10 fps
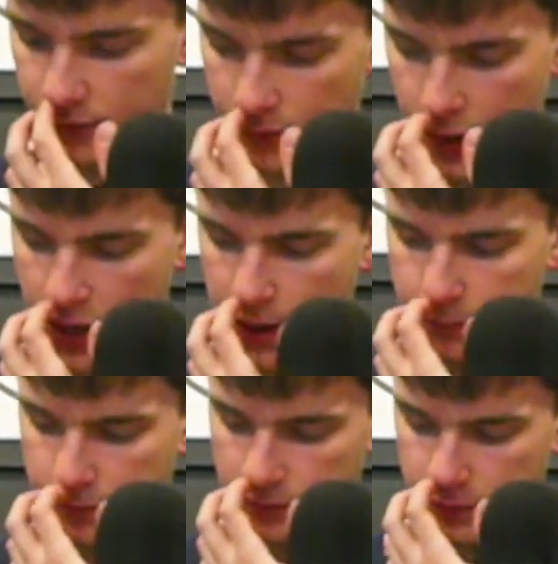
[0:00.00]

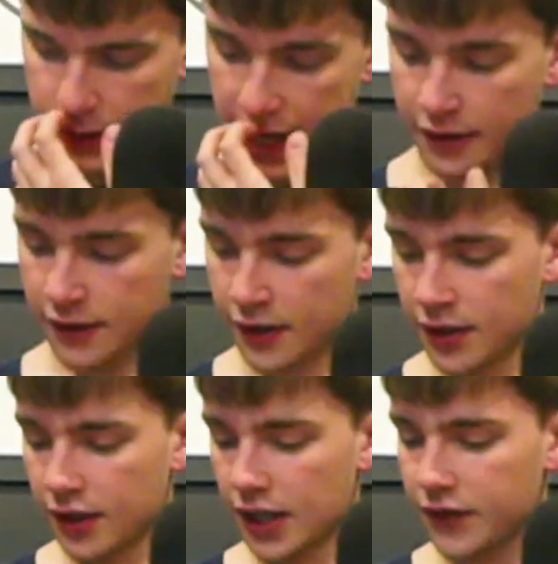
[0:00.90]
But yeah,
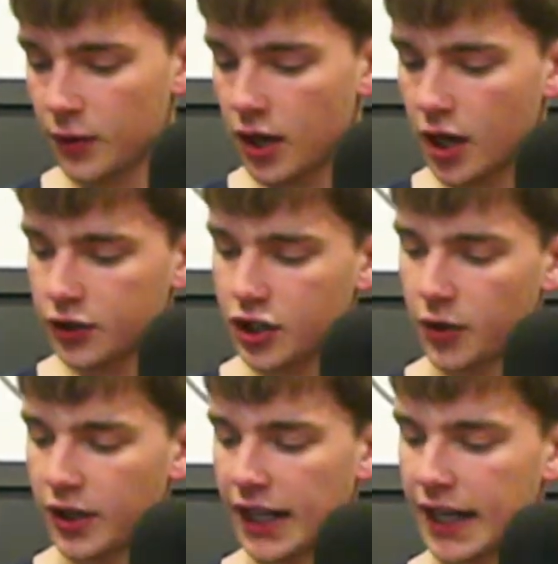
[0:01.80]
if you are
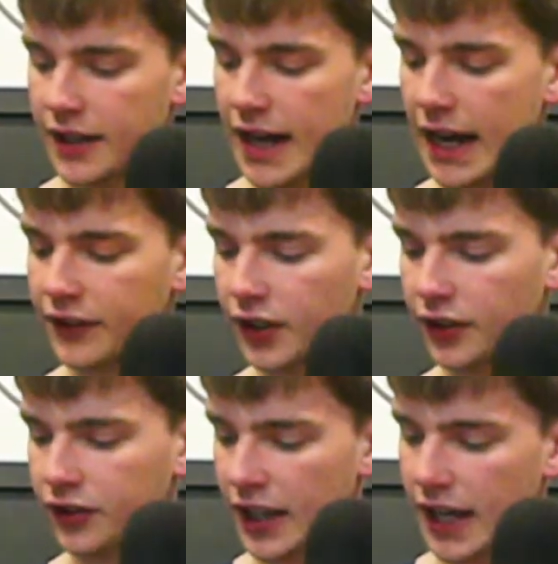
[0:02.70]
tuning in, as I
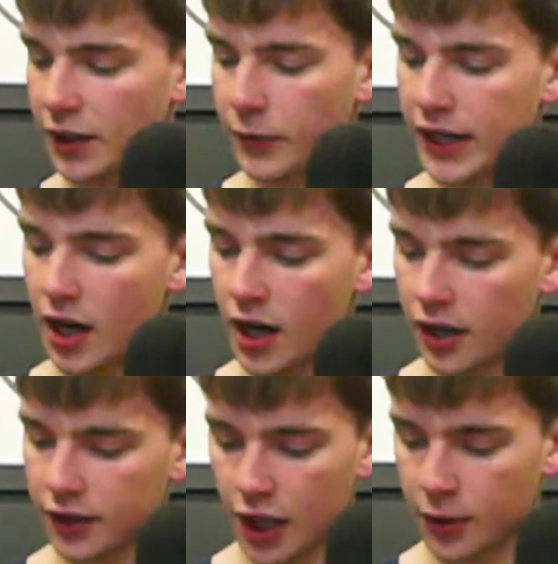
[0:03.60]
say, we
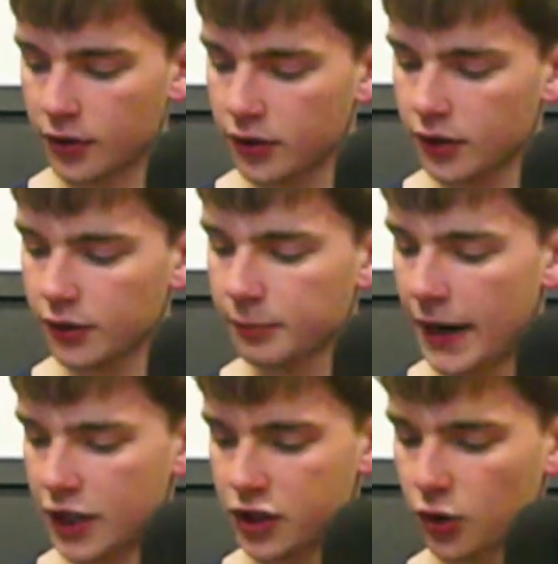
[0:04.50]
are,
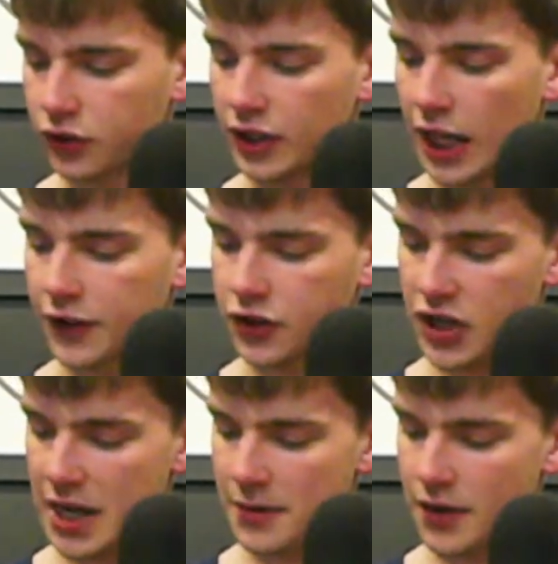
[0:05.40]
make sure to like the
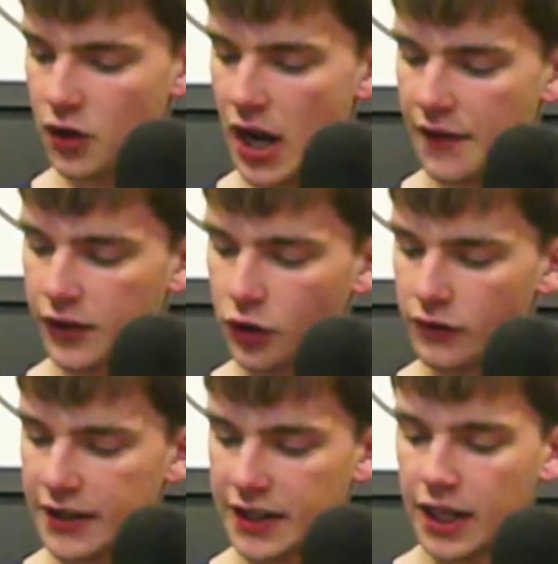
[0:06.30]
stream if you haven't
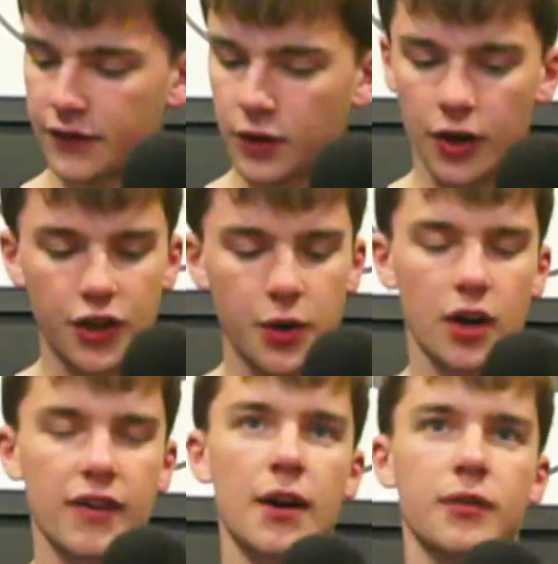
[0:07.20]
already. If you are new
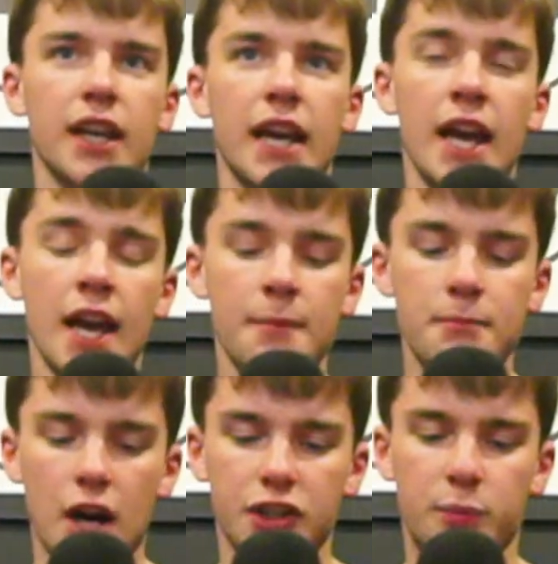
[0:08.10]
around here,
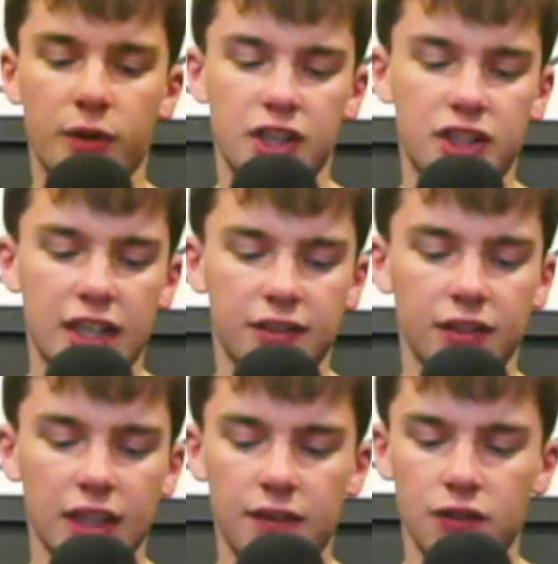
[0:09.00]
much
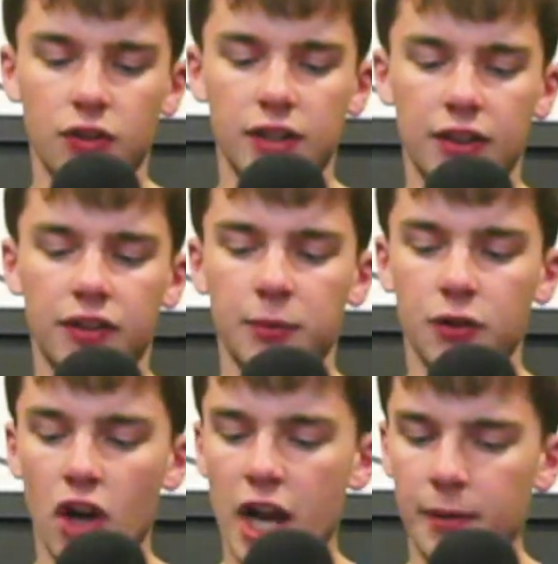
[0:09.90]
appreciated if you did
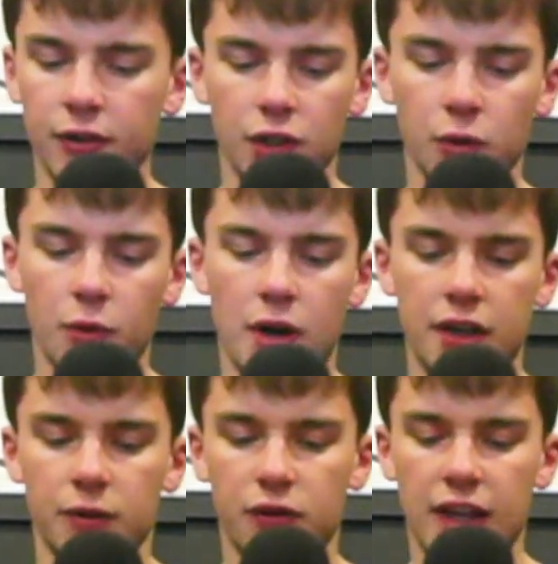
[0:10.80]
subscribe and do all the
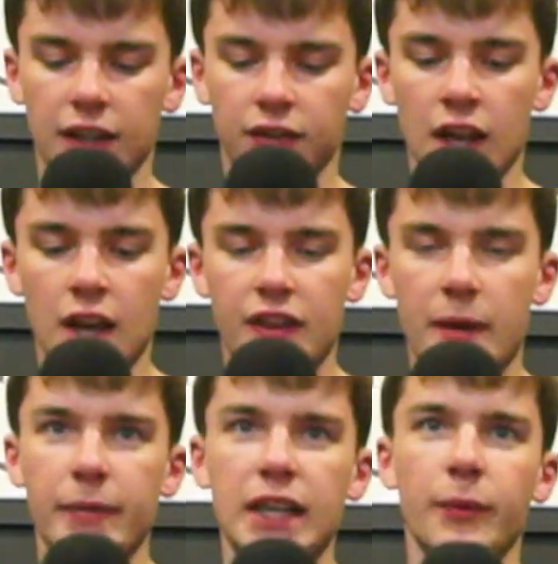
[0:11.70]
wonderful things
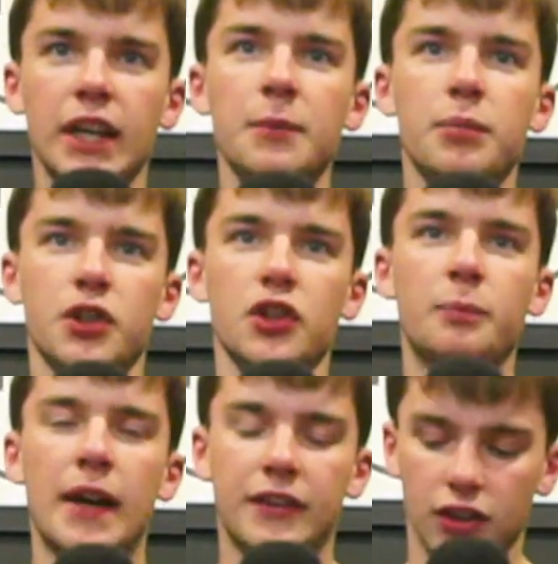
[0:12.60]
that mean we can produce
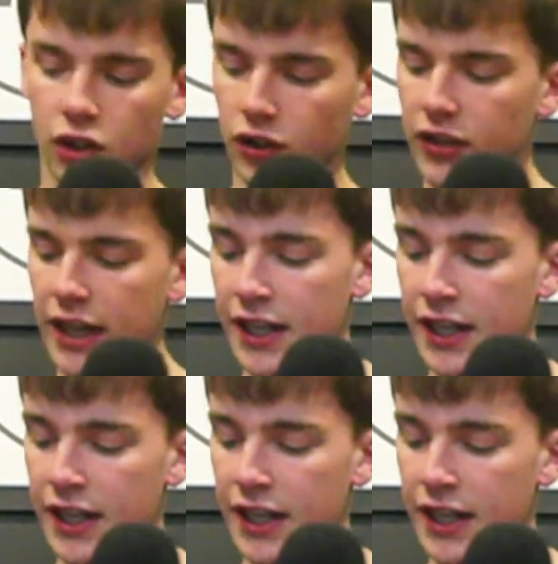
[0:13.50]
better content.